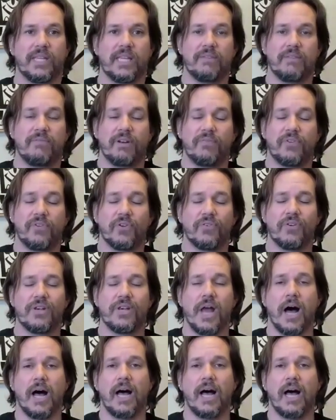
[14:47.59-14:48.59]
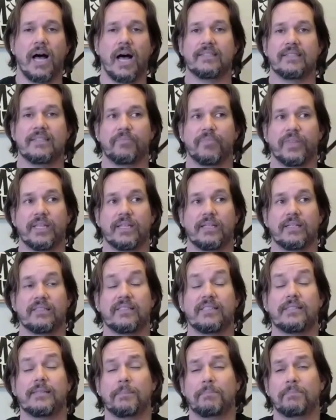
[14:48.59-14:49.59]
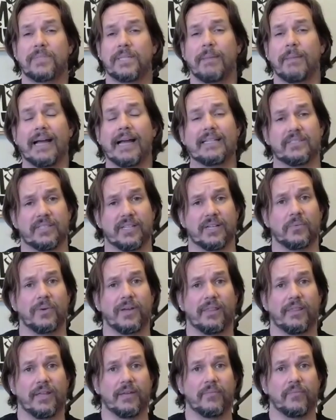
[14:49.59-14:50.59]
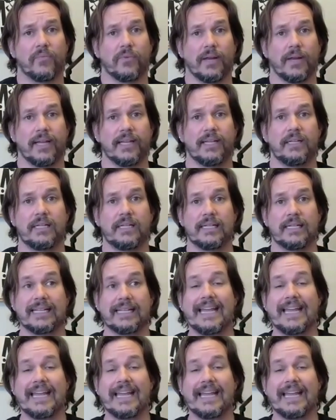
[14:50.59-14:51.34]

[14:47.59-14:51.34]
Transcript: Even if you're not symptomizing with it, right?